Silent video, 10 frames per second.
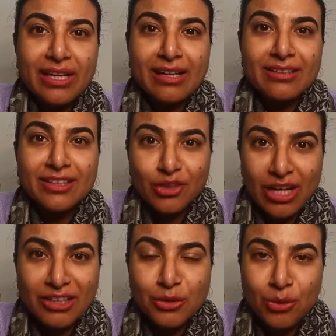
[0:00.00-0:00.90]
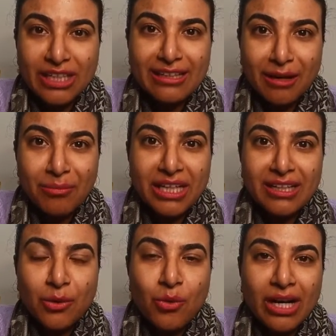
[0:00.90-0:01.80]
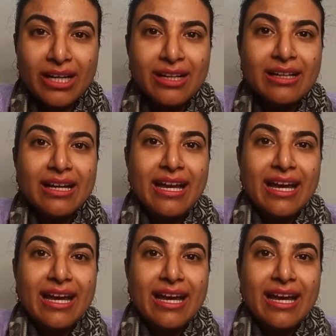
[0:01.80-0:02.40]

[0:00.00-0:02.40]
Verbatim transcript: yeah the tranche will come in a while